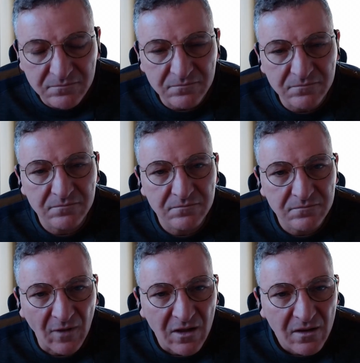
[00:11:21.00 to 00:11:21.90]
Mm.
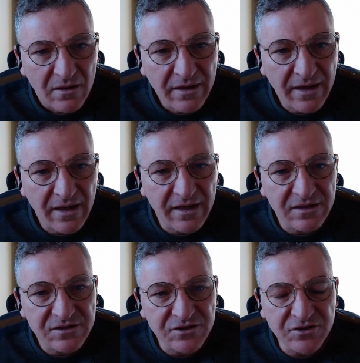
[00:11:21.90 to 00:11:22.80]
Yeah,
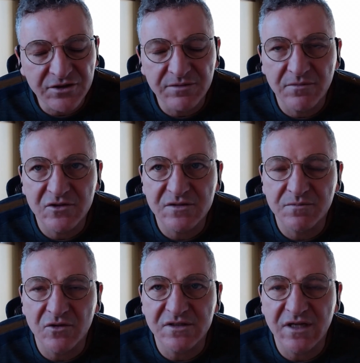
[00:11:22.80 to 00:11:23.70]
and it's usually
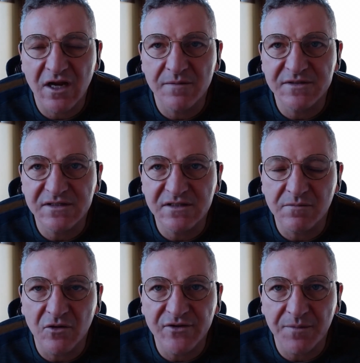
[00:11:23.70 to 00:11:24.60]
most most of the times it's
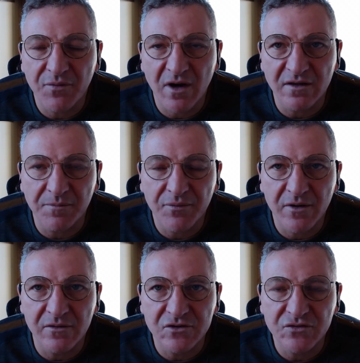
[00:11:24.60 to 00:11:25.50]
a multi pronged
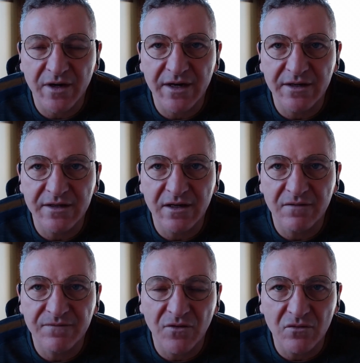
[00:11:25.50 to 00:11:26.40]
approach, right?
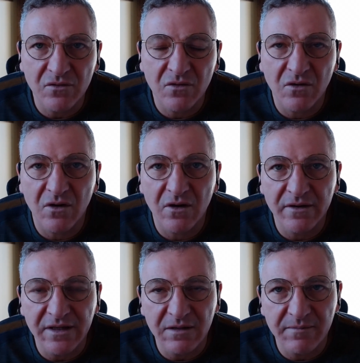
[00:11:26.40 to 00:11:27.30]
Yeah. A phone
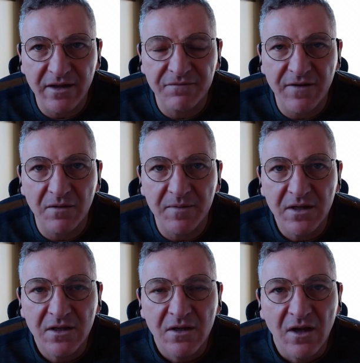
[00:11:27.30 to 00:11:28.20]
call, email follow.
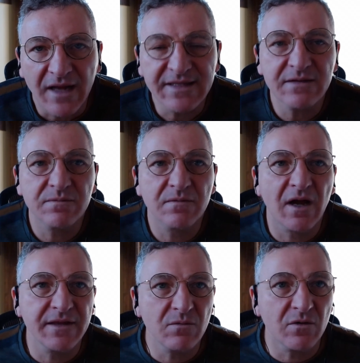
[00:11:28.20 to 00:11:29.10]
Mm-hmm. I think
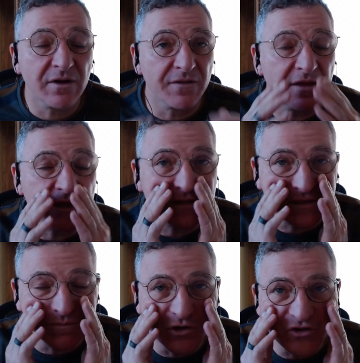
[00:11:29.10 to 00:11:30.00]
I think one of the things
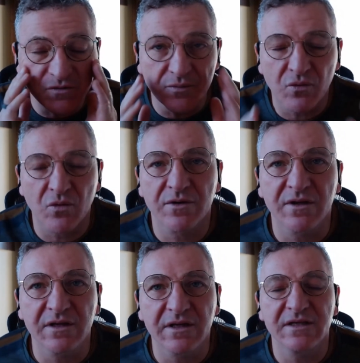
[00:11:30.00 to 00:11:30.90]
that's most
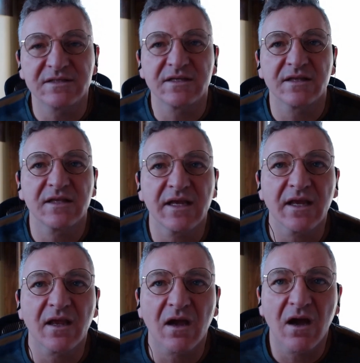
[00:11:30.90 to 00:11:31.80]
important is to
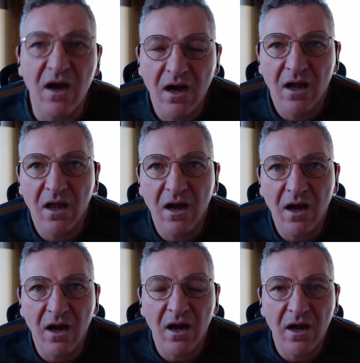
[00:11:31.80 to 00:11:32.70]
think,
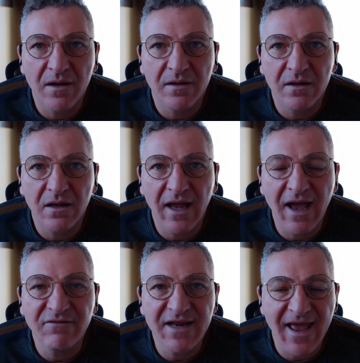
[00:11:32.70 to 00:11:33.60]
uh,
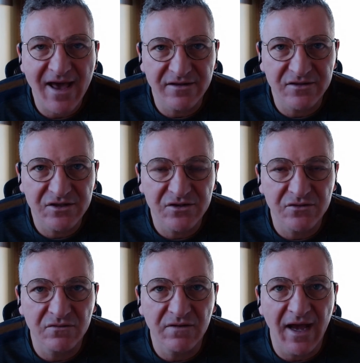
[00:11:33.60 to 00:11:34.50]
have an
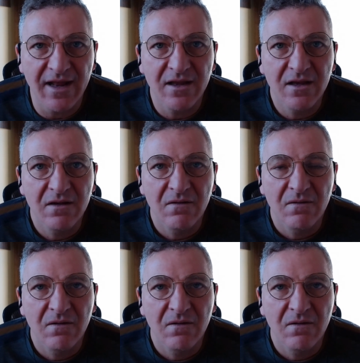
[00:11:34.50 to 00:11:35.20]
attitude that